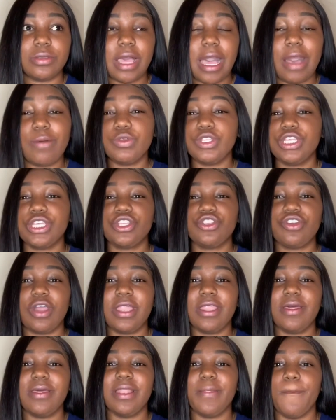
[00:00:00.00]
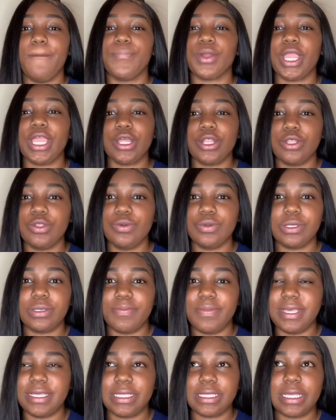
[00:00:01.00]
I was just trying to break loose
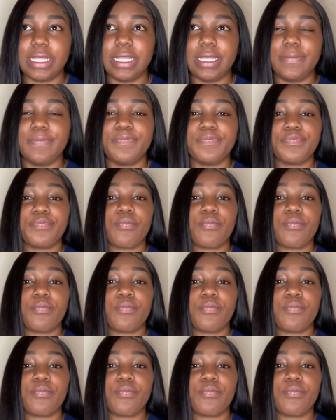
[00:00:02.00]
basically.